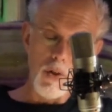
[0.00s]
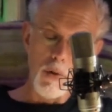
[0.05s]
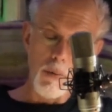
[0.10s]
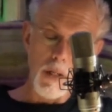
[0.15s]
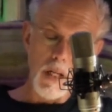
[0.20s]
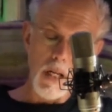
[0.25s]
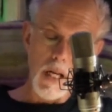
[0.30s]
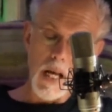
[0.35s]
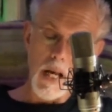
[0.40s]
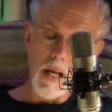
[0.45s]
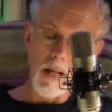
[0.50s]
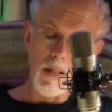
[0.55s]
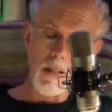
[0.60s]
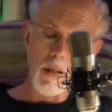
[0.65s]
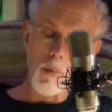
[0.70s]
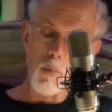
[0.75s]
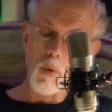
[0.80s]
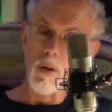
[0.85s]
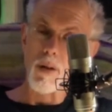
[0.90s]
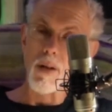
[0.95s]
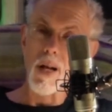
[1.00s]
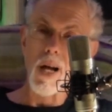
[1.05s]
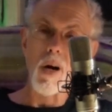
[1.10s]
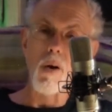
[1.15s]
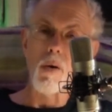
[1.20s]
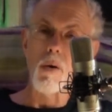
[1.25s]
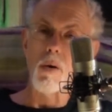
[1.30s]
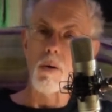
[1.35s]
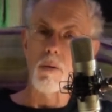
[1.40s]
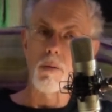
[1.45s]
to me today somewhat
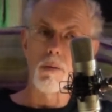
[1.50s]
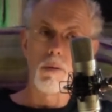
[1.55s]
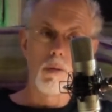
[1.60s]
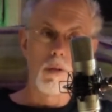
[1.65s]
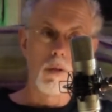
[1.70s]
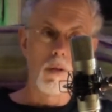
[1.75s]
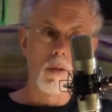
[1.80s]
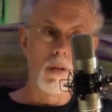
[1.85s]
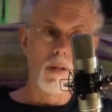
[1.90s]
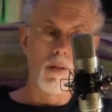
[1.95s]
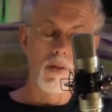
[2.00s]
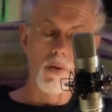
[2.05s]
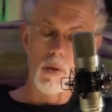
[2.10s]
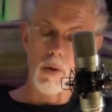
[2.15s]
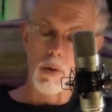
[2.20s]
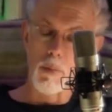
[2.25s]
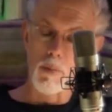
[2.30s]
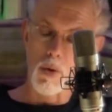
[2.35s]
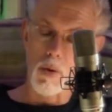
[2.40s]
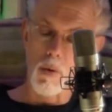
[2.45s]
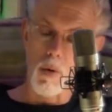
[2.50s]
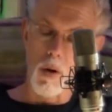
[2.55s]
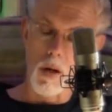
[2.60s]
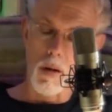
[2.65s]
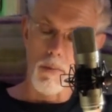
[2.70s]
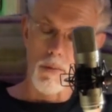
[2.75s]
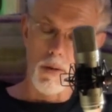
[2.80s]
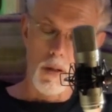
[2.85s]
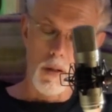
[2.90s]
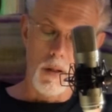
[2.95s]
narrow and
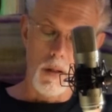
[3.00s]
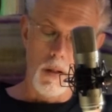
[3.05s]
circumscribed.